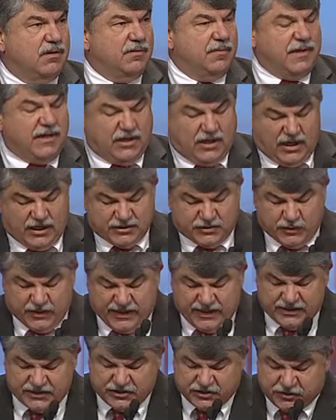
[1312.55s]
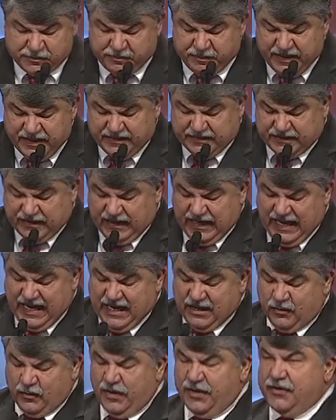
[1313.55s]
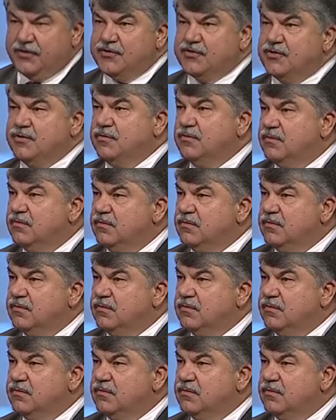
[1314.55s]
because we didn't speak the language,